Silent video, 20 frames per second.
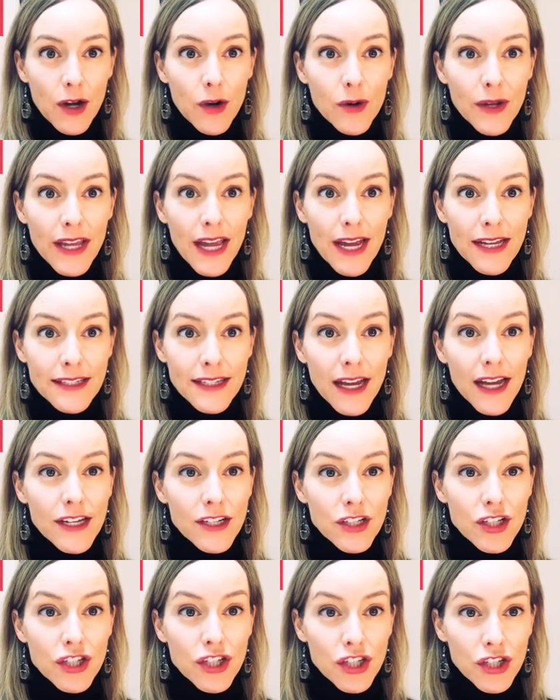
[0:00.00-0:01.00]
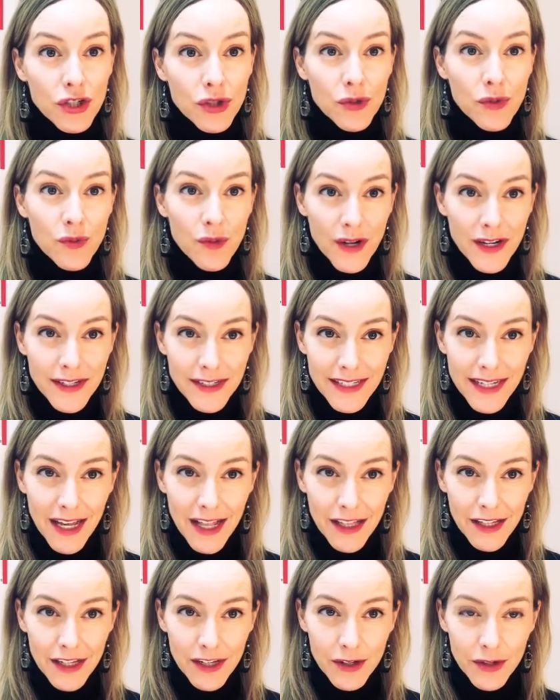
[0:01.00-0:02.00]
Oh yes, I do want to
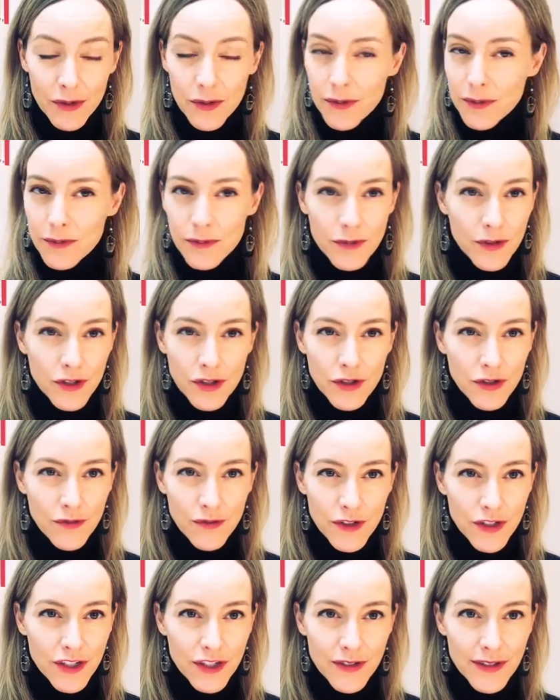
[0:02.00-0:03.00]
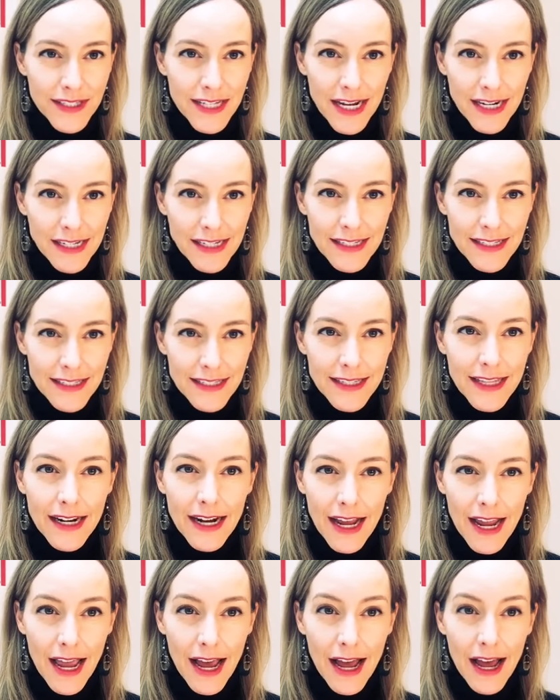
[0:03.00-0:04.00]
tell you for 2 seconds that
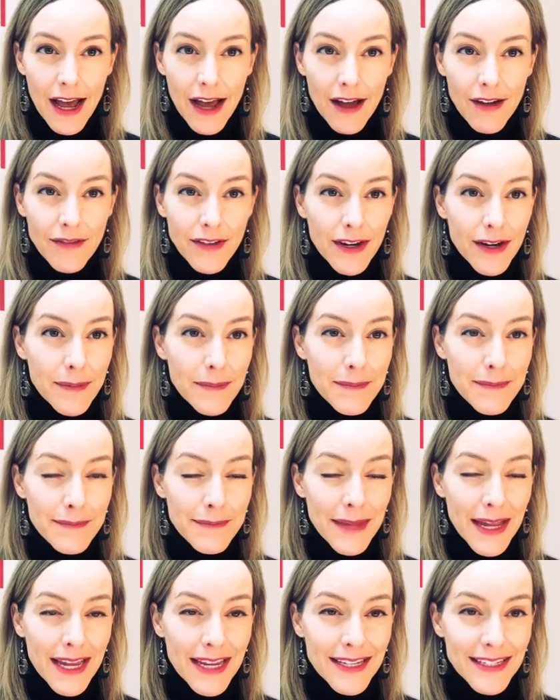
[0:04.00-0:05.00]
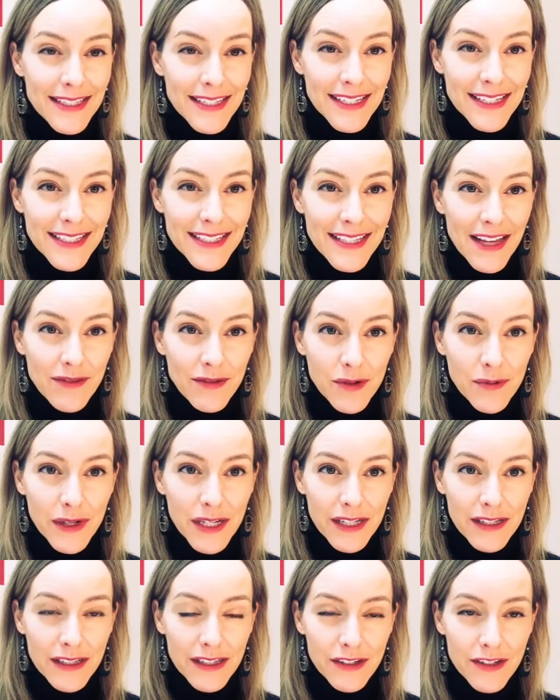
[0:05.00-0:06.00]
I have an amazing
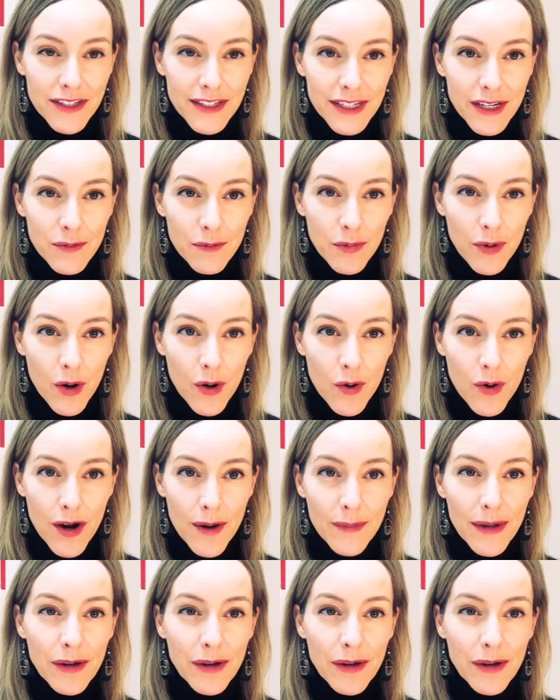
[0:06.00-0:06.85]
7-week clear skin program.